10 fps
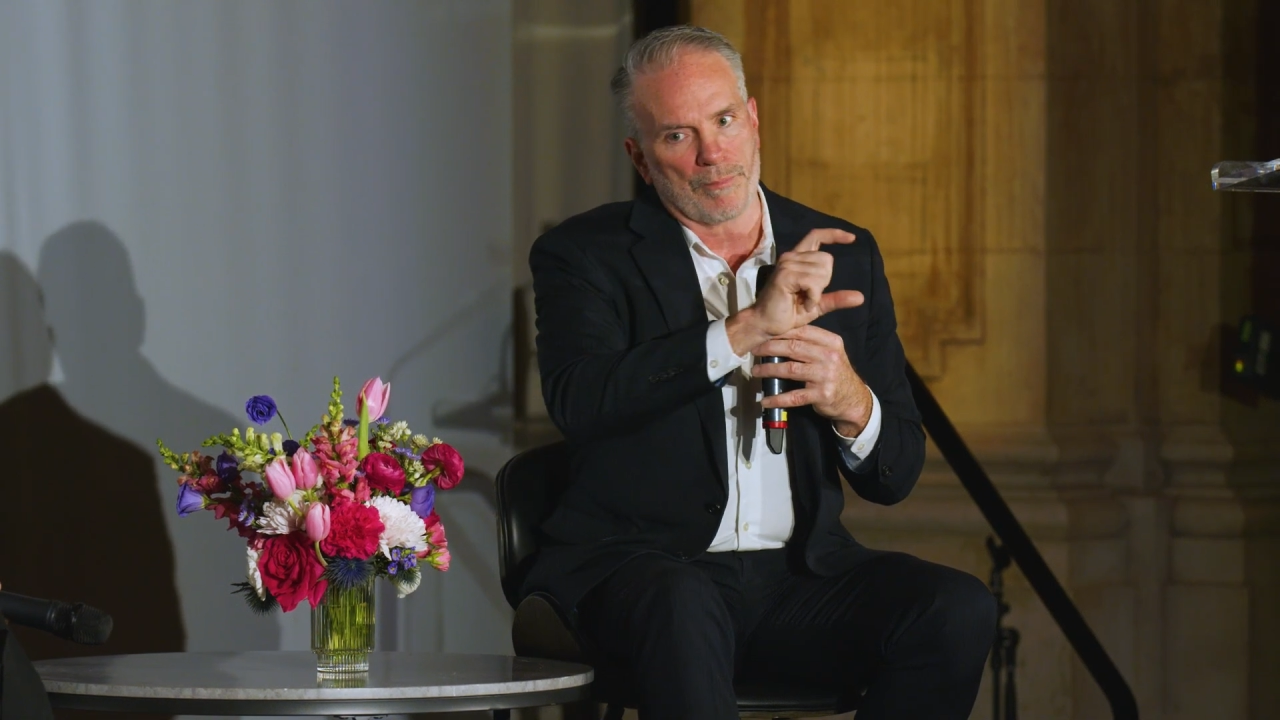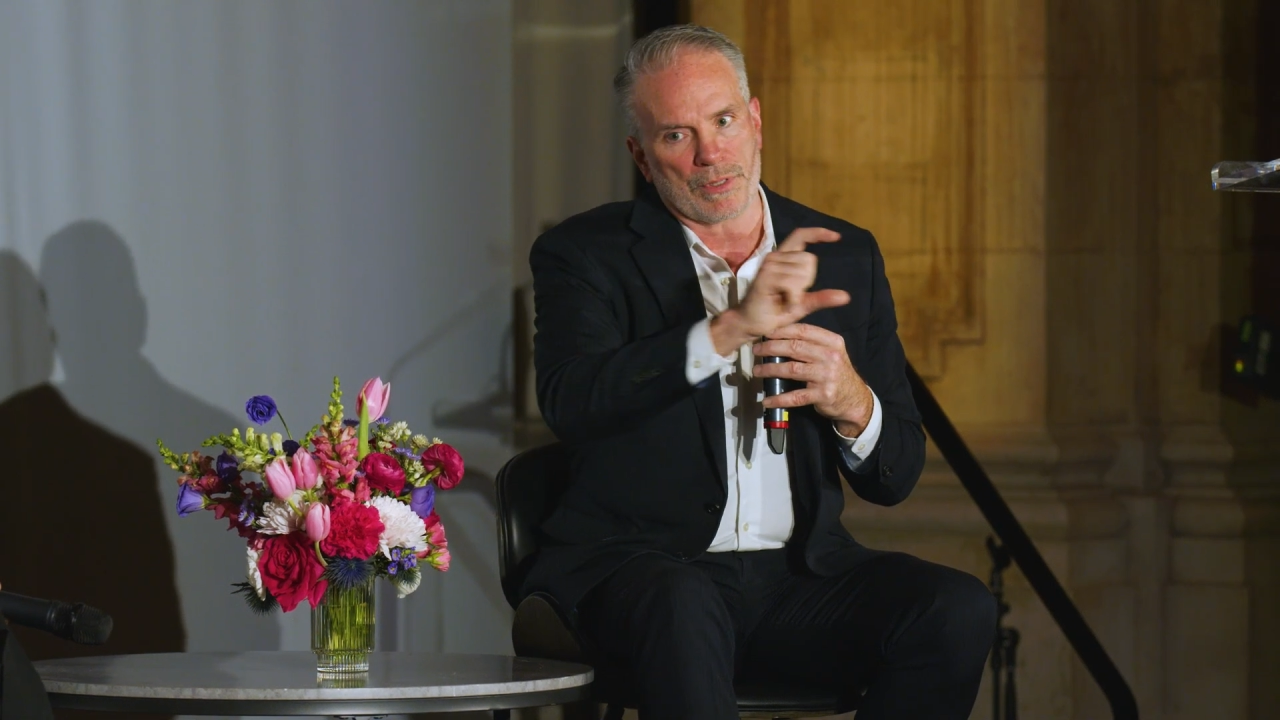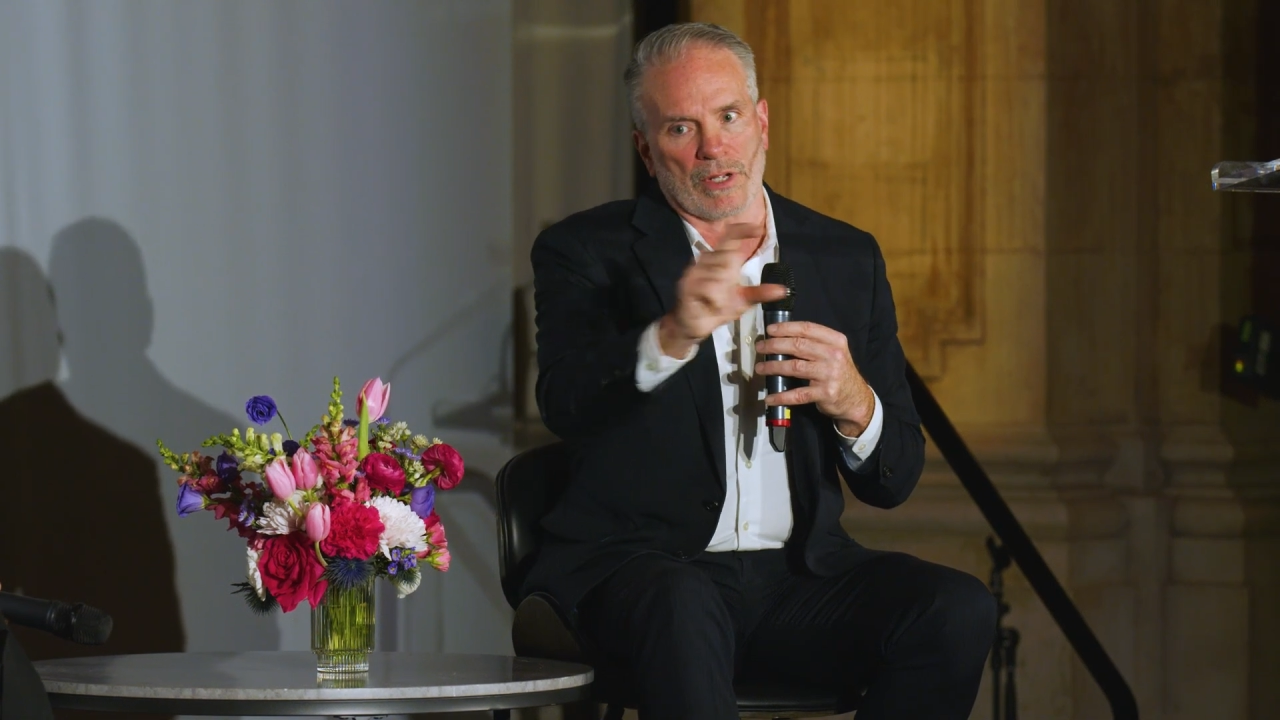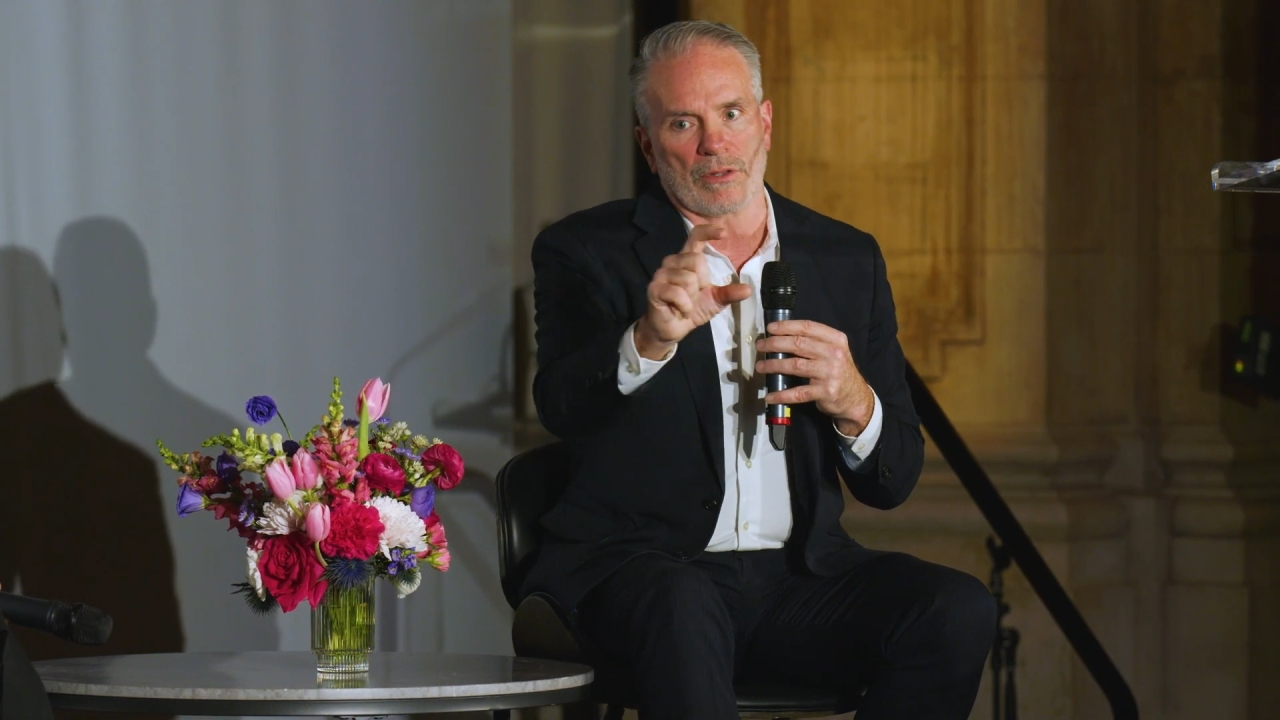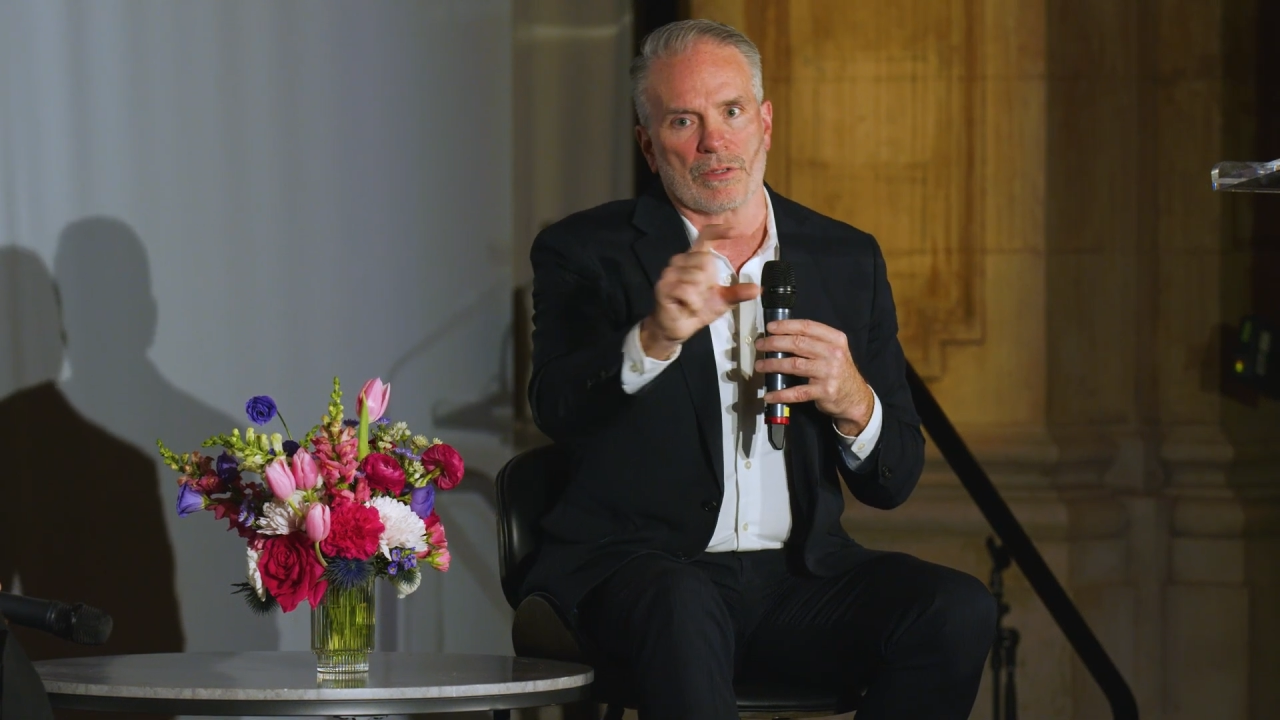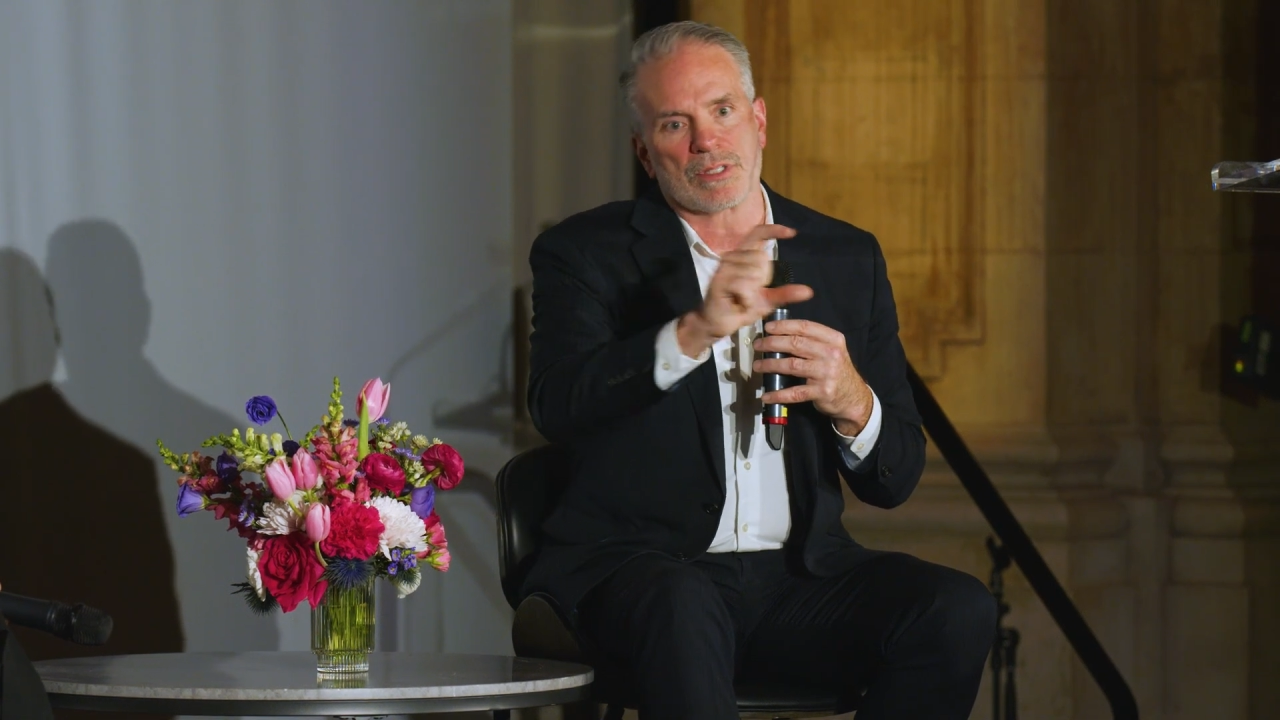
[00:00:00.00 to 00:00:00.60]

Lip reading: particular